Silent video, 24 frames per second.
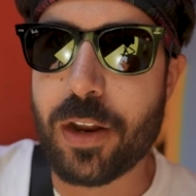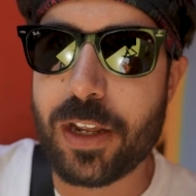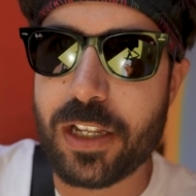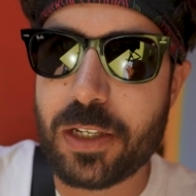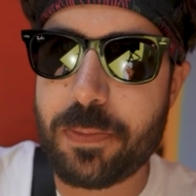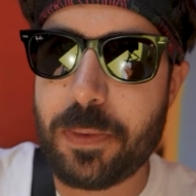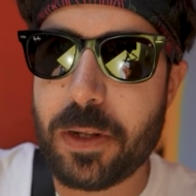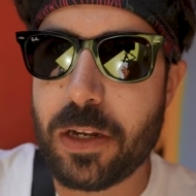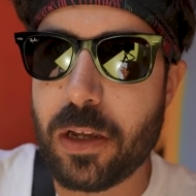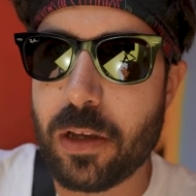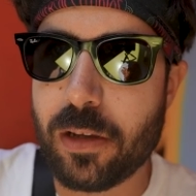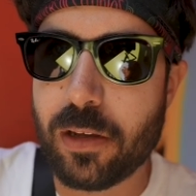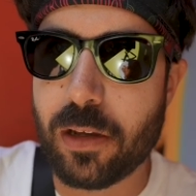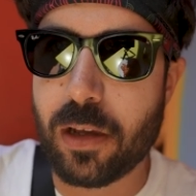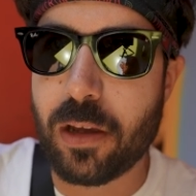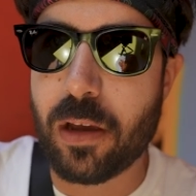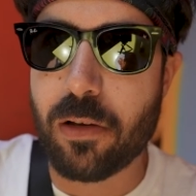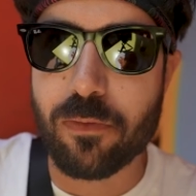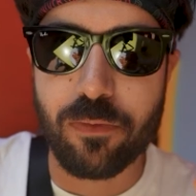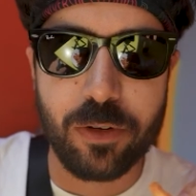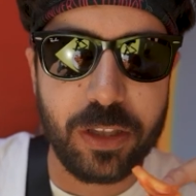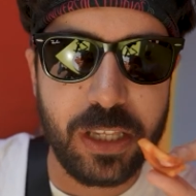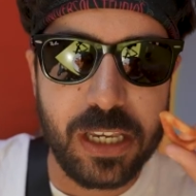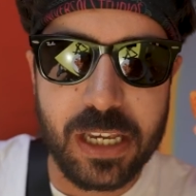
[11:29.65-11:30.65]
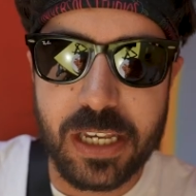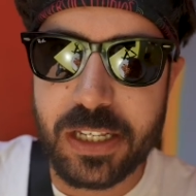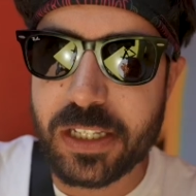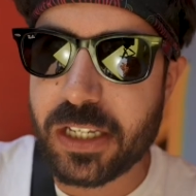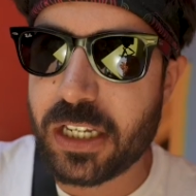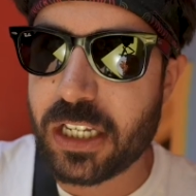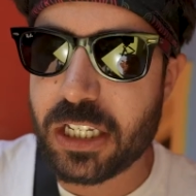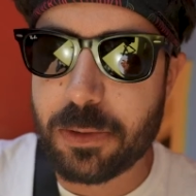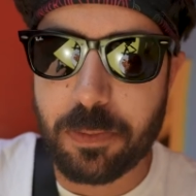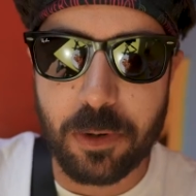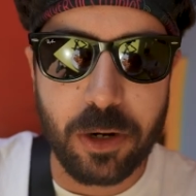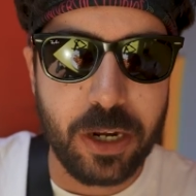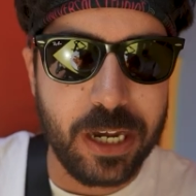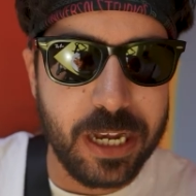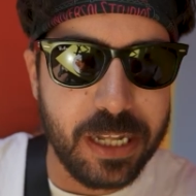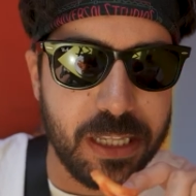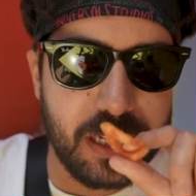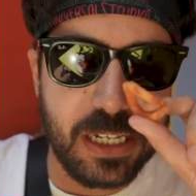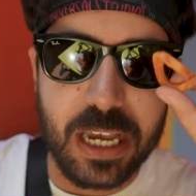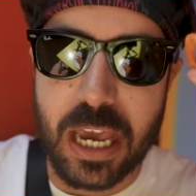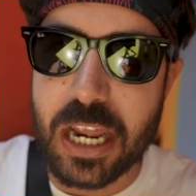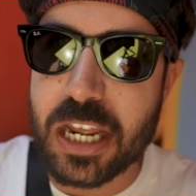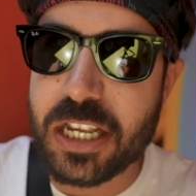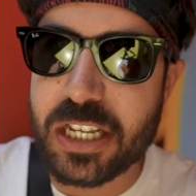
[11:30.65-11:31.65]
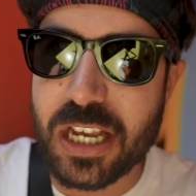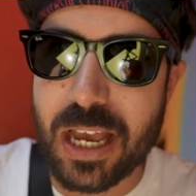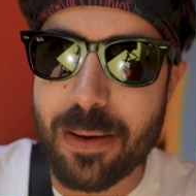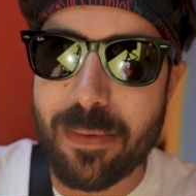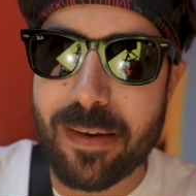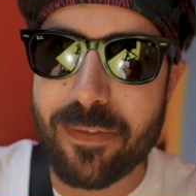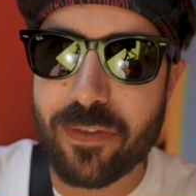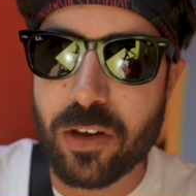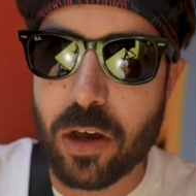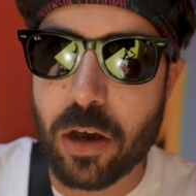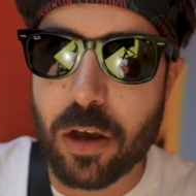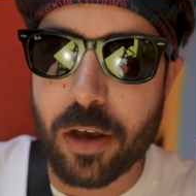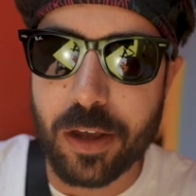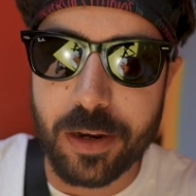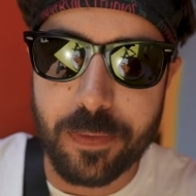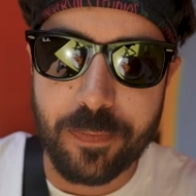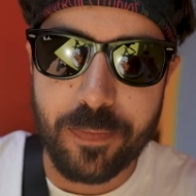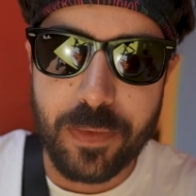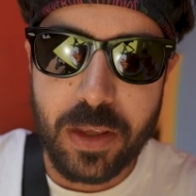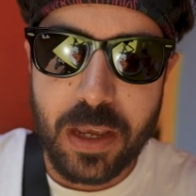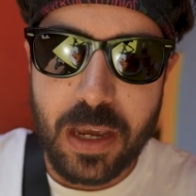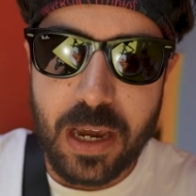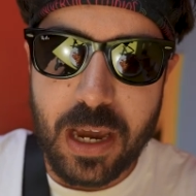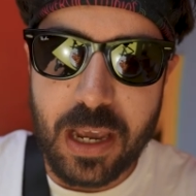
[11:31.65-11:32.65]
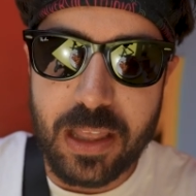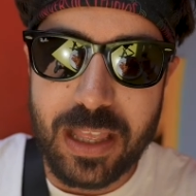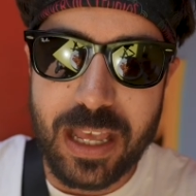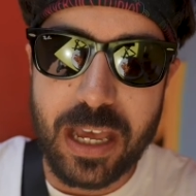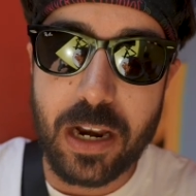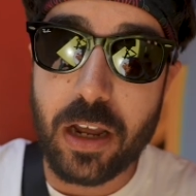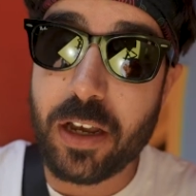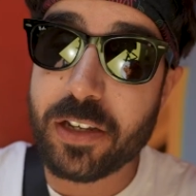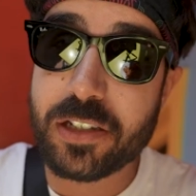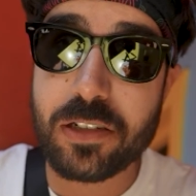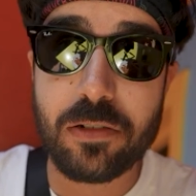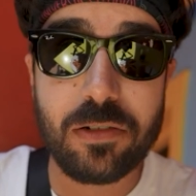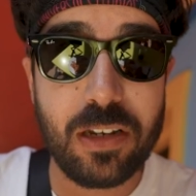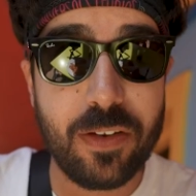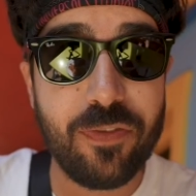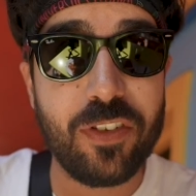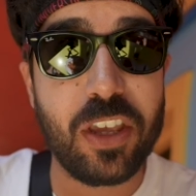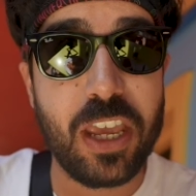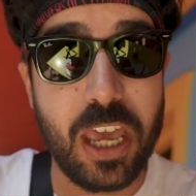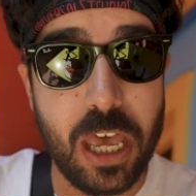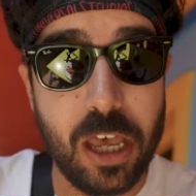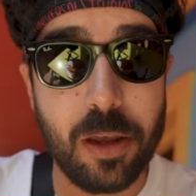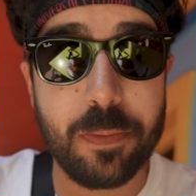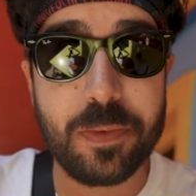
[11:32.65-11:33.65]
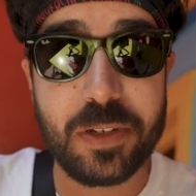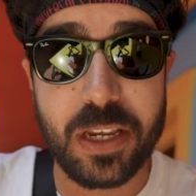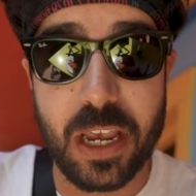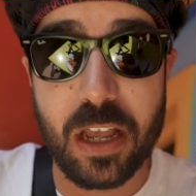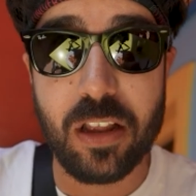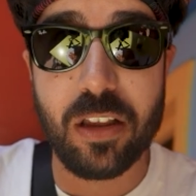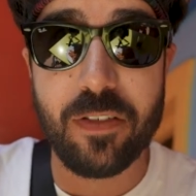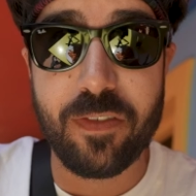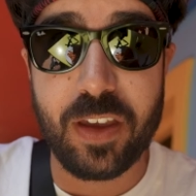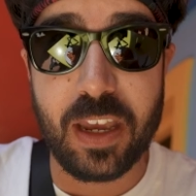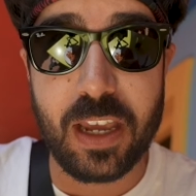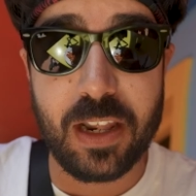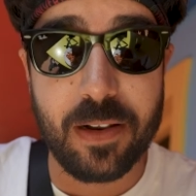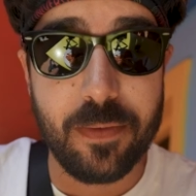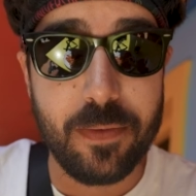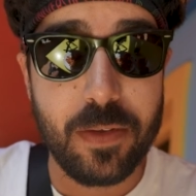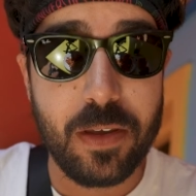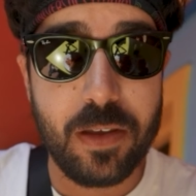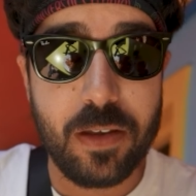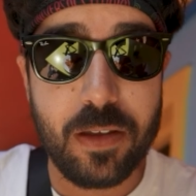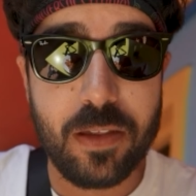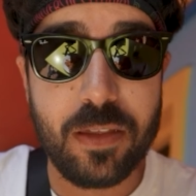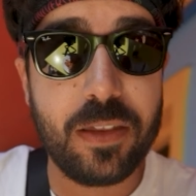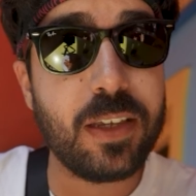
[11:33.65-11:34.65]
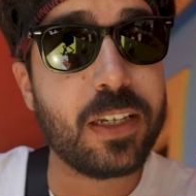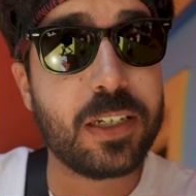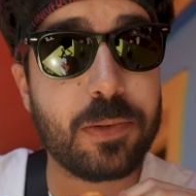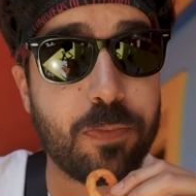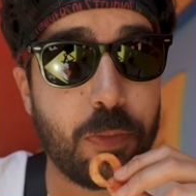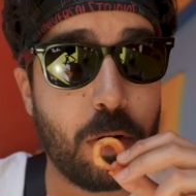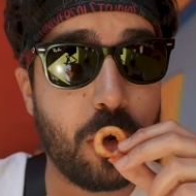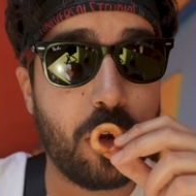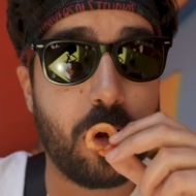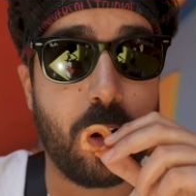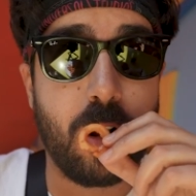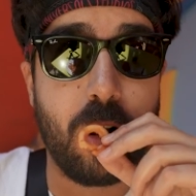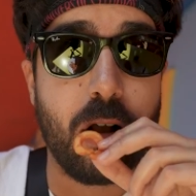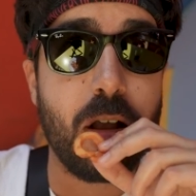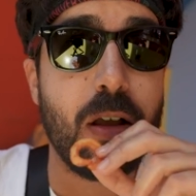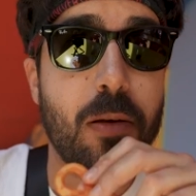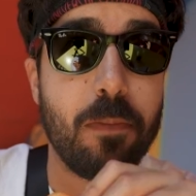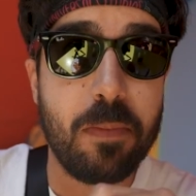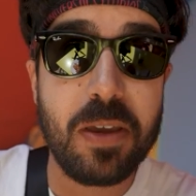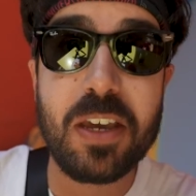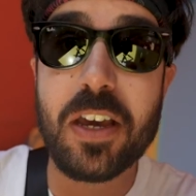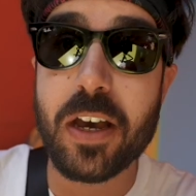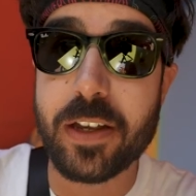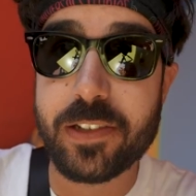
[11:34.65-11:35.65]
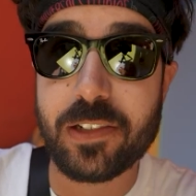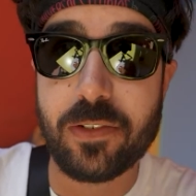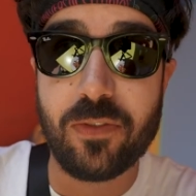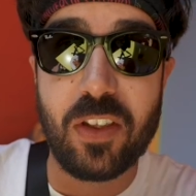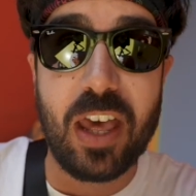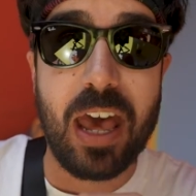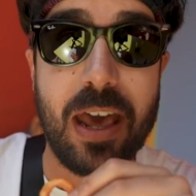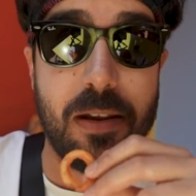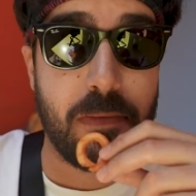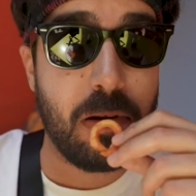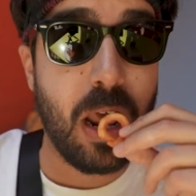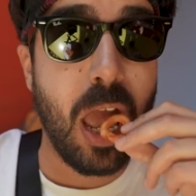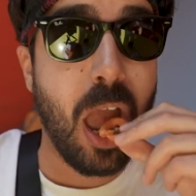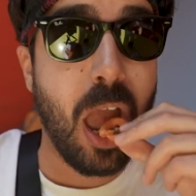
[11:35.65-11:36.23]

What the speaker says: It's been a really easy experience anytime I've gone, and that also definitely helps elevate this burger because of that.